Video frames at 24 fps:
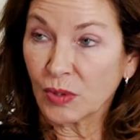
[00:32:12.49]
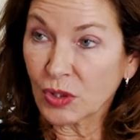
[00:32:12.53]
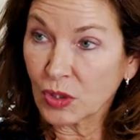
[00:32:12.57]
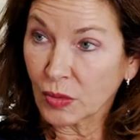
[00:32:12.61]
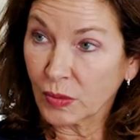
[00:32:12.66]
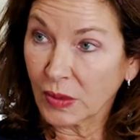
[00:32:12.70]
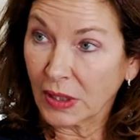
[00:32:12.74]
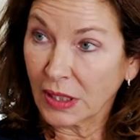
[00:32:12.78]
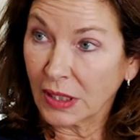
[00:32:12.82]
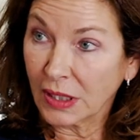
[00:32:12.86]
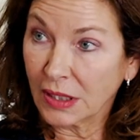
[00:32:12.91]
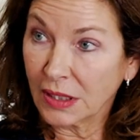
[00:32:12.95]

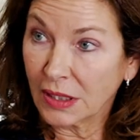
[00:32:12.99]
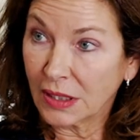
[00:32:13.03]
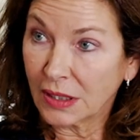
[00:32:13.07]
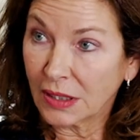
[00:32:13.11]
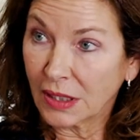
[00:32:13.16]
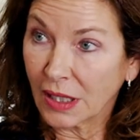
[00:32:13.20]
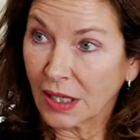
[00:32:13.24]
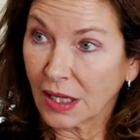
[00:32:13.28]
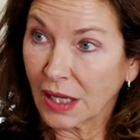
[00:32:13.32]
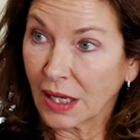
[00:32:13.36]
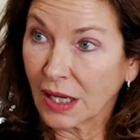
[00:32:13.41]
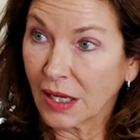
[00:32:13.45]
between
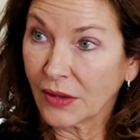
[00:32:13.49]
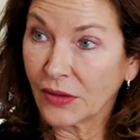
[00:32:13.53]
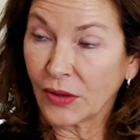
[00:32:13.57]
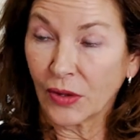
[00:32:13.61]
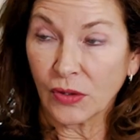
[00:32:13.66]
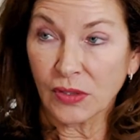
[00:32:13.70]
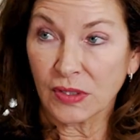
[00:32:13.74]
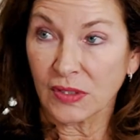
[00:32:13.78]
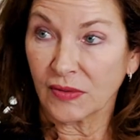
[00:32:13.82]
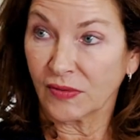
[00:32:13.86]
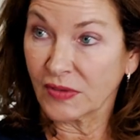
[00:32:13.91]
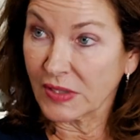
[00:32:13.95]

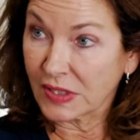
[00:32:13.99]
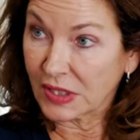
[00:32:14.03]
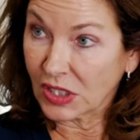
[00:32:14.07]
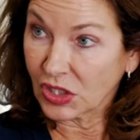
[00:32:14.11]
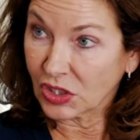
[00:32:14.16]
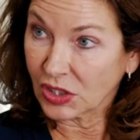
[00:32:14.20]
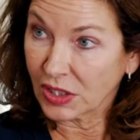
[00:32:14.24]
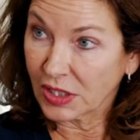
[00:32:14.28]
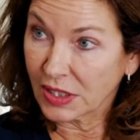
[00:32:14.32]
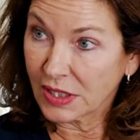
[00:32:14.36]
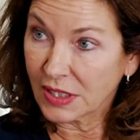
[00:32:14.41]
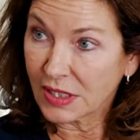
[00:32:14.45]
those
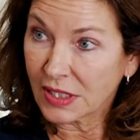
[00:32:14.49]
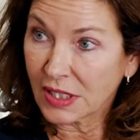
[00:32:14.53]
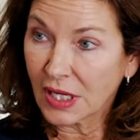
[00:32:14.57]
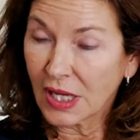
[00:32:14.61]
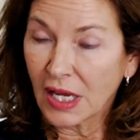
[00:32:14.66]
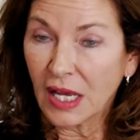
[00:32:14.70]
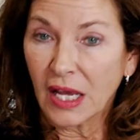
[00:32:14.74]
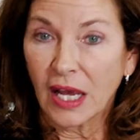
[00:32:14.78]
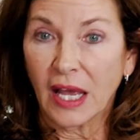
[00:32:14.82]
physicians,